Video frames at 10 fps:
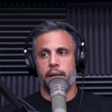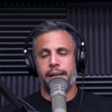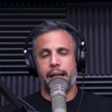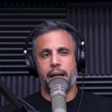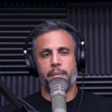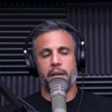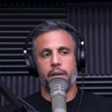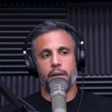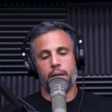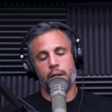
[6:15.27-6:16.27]
Yeah, I
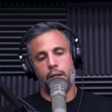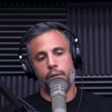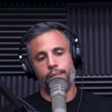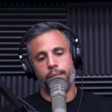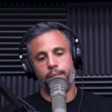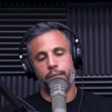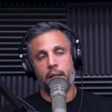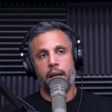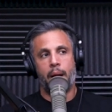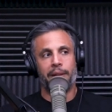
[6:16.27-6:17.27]
mean, you know,
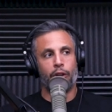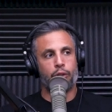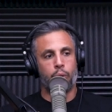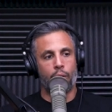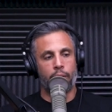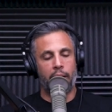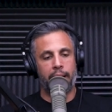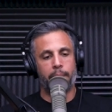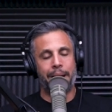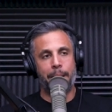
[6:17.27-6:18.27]
I'm a little torn,
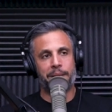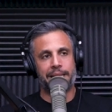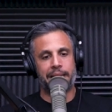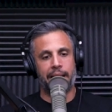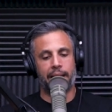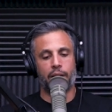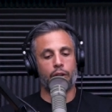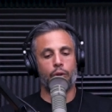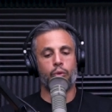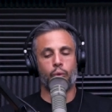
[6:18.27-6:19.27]
right? MAPS Aesthetic is
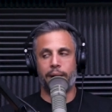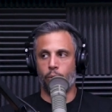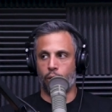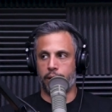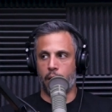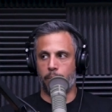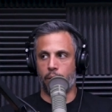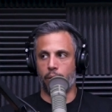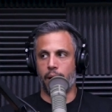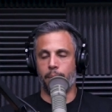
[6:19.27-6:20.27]
a great workout
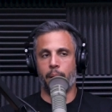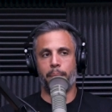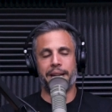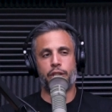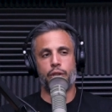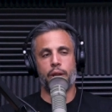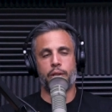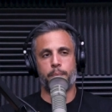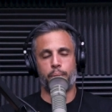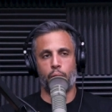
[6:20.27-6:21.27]
program, but it's
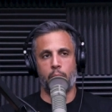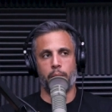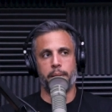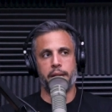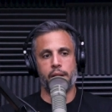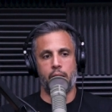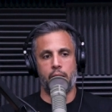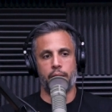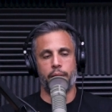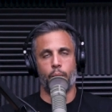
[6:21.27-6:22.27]
it's probably
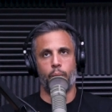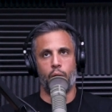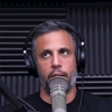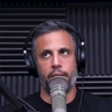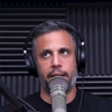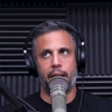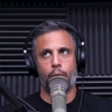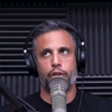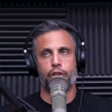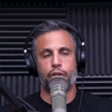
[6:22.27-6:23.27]
not the one that I
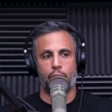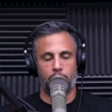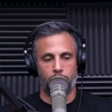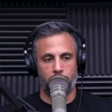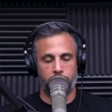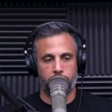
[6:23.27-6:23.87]
would start with.